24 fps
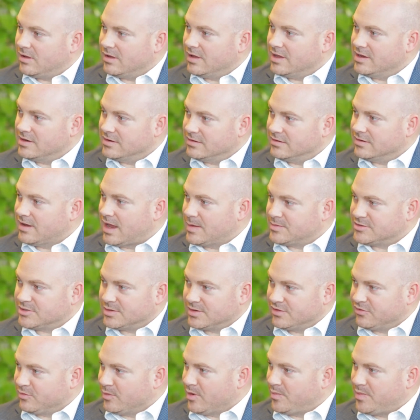Well, and
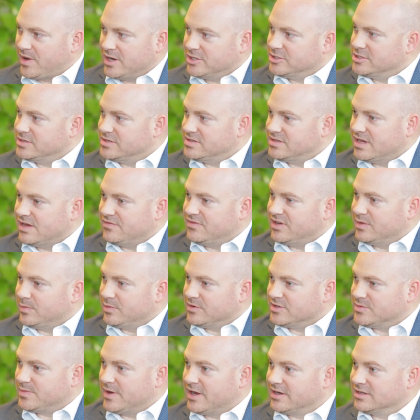absolutely from a patient safety
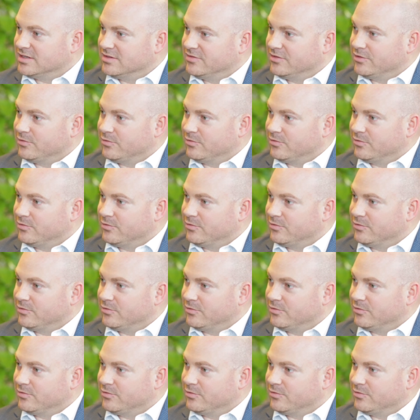perspective,